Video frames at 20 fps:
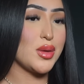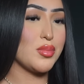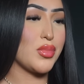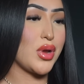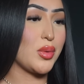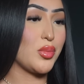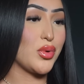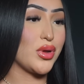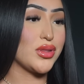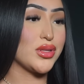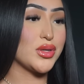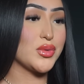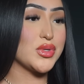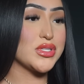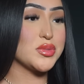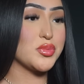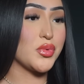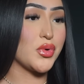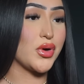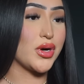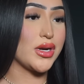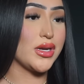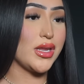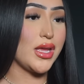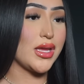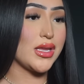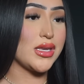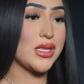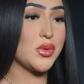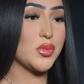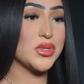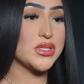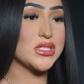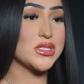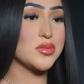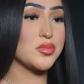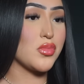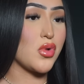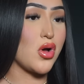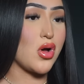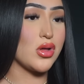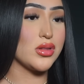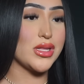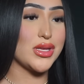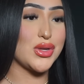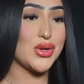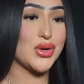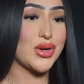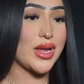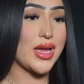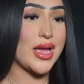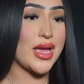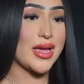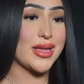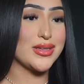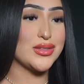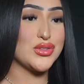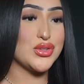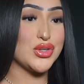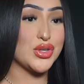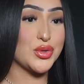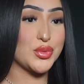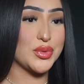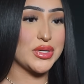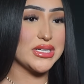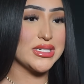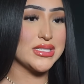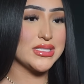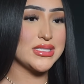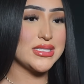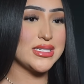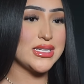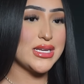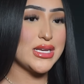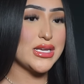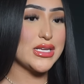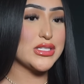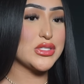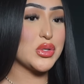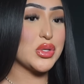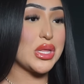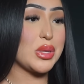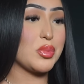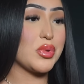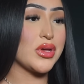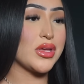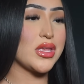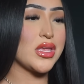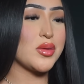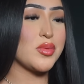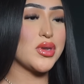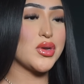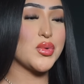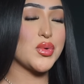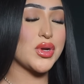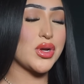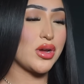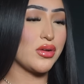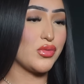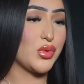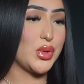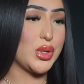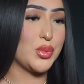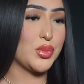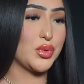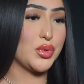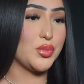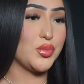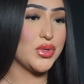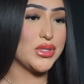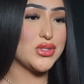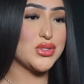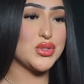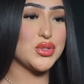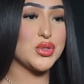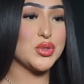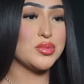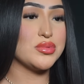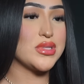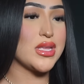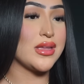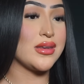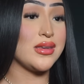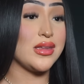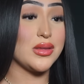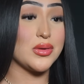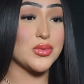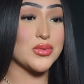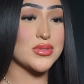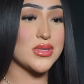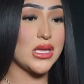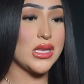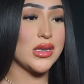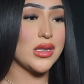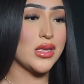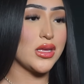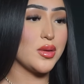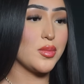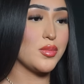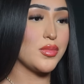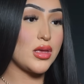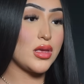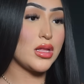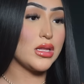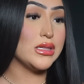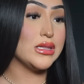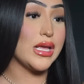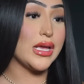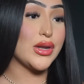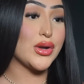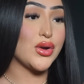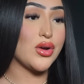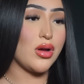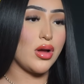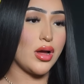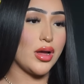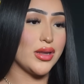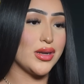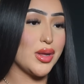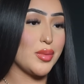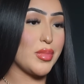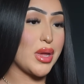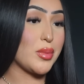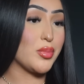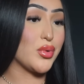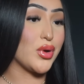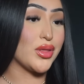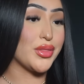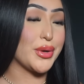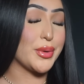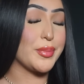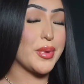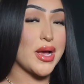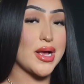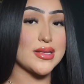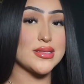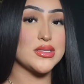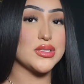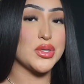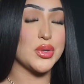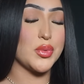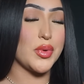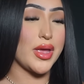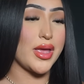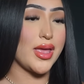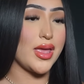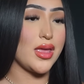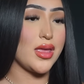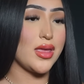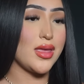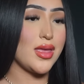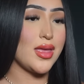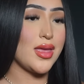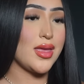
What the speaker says: My brother was born and he was small, like your hand to your wrist, so they put him in a recovery room with tubes and needles in him. Later on, my brother passed away.